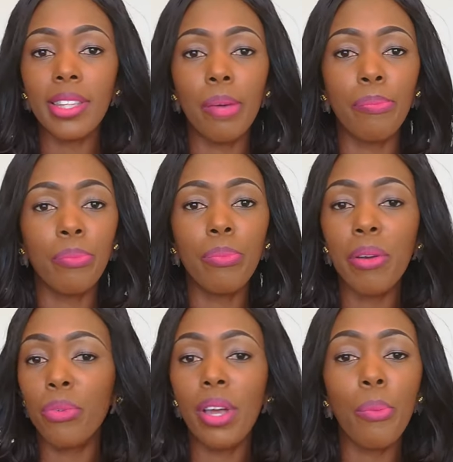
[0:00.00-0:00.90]

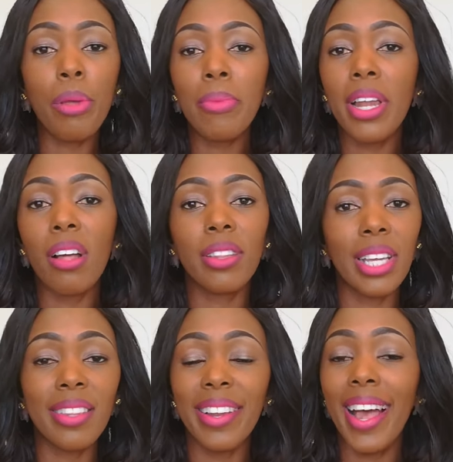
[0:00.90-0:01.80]
There are women out
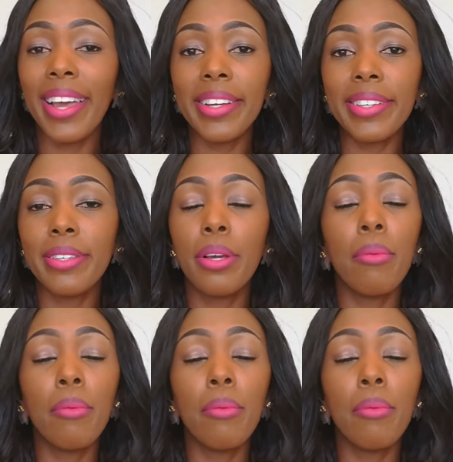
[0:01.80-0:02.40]
there that hide